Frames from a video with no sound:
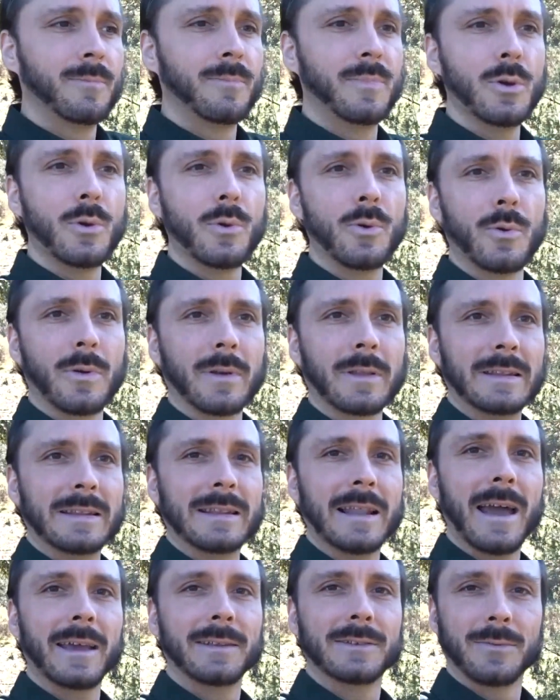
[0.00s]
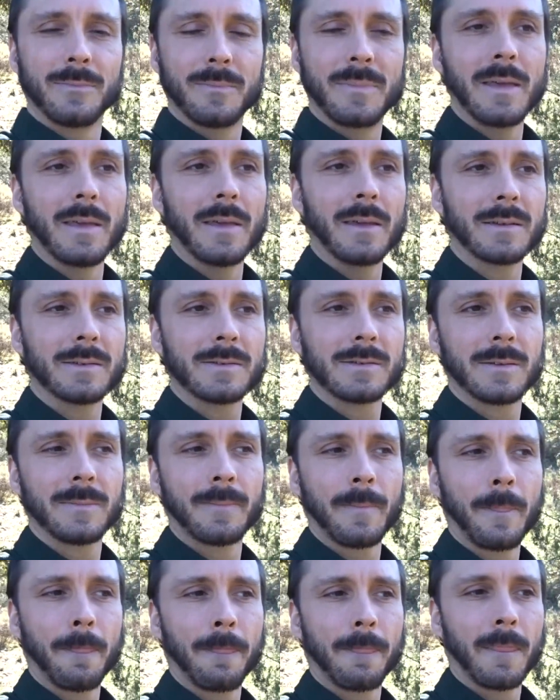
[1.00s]
pure light beings,
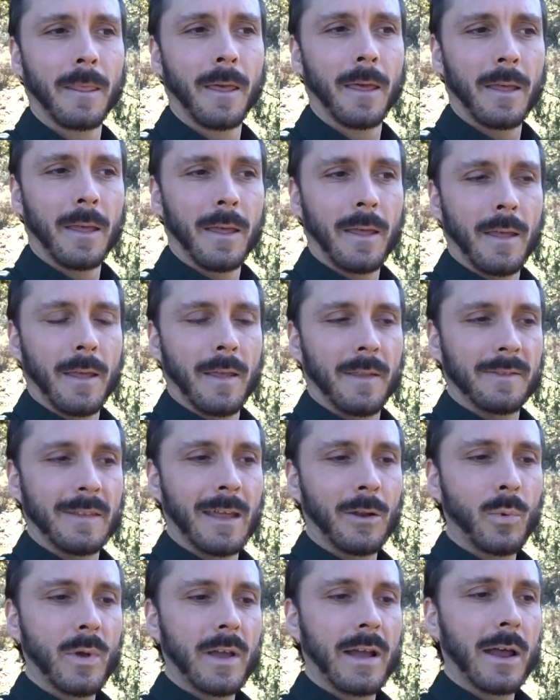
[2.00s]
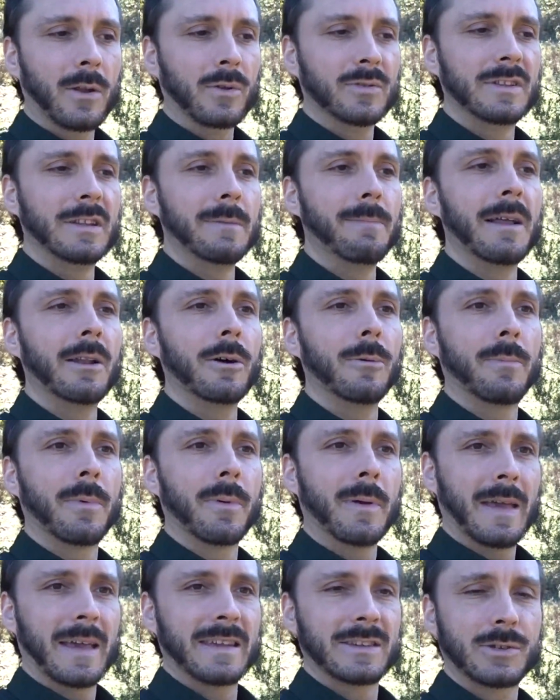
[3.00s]
then we cannot develop
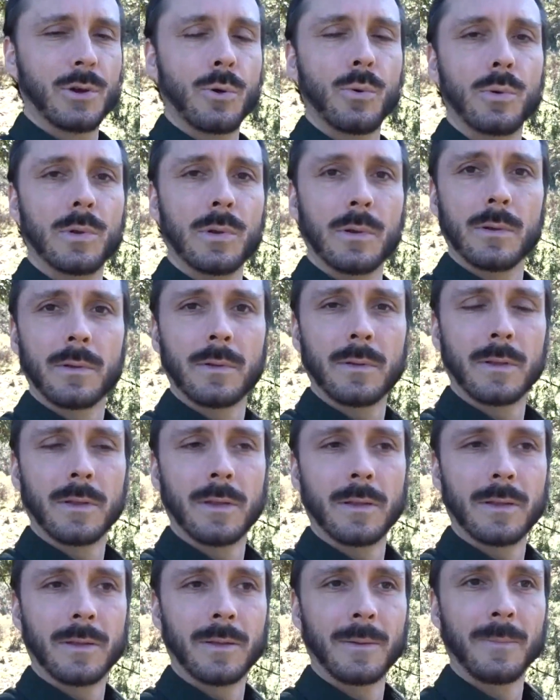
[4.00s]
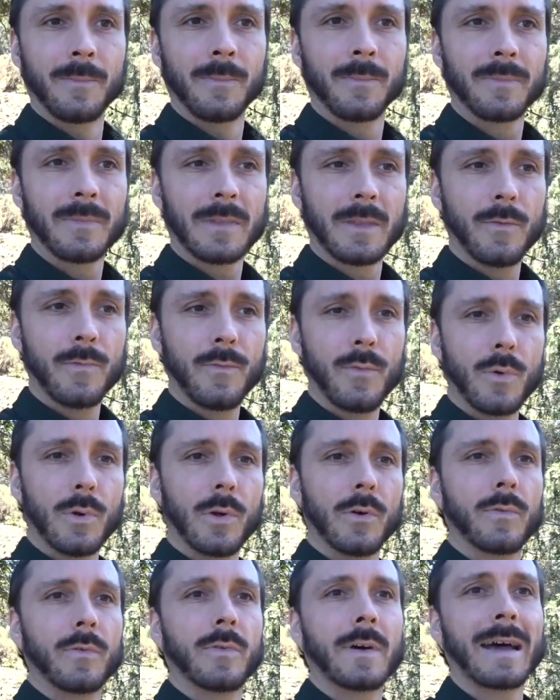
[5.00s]
a soul
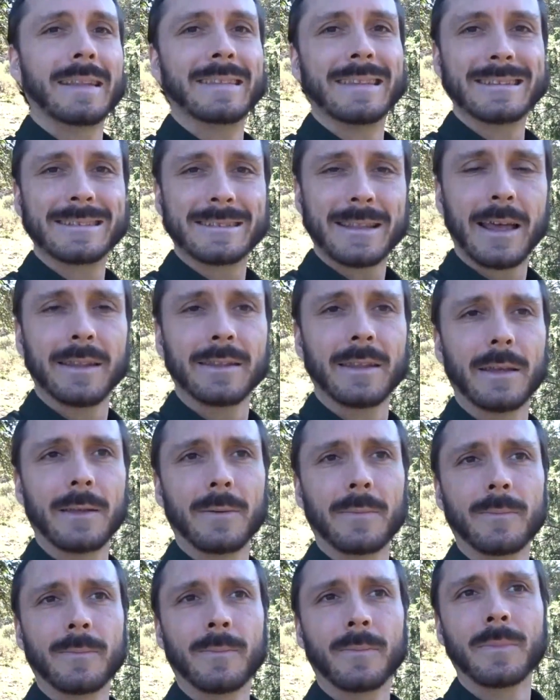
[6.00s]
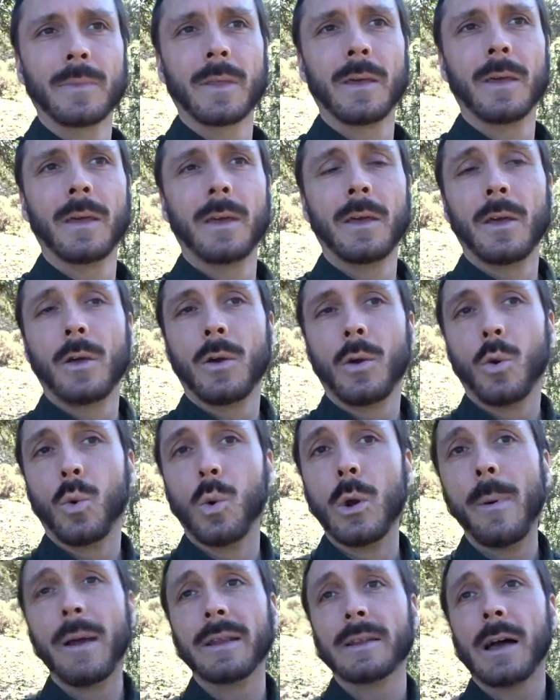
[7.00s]
full of understanding
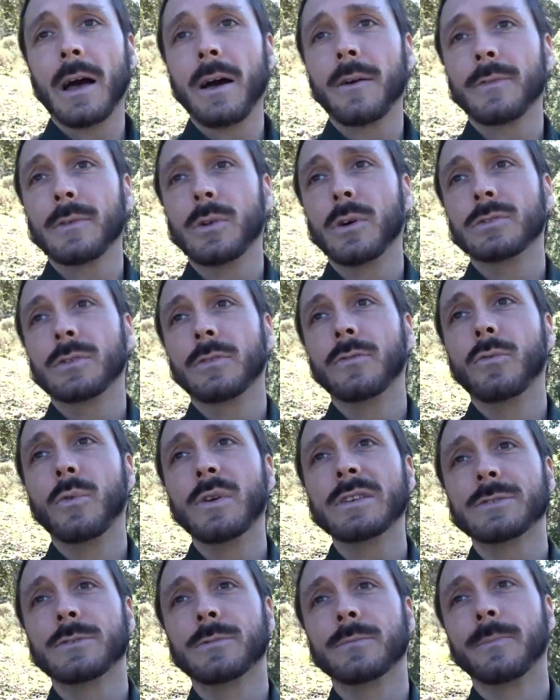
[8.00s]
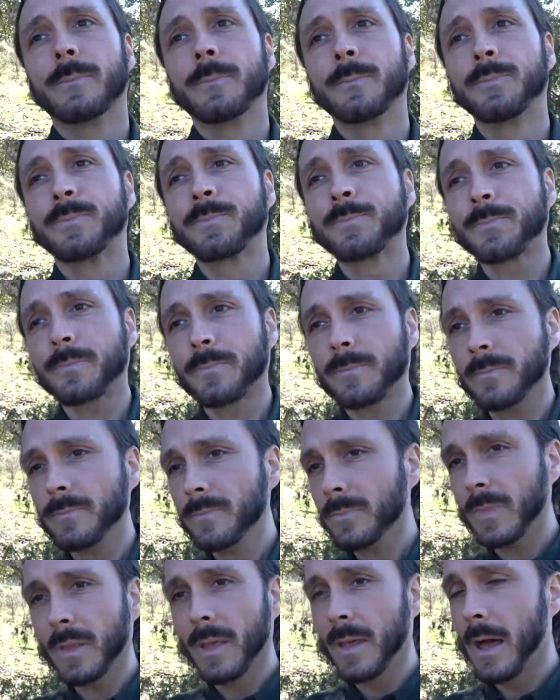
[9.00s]
we might have a lot of wisdom
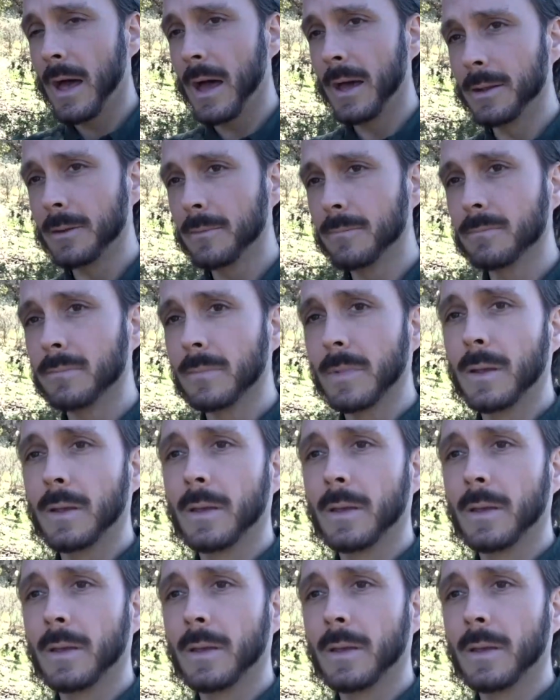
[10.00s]
and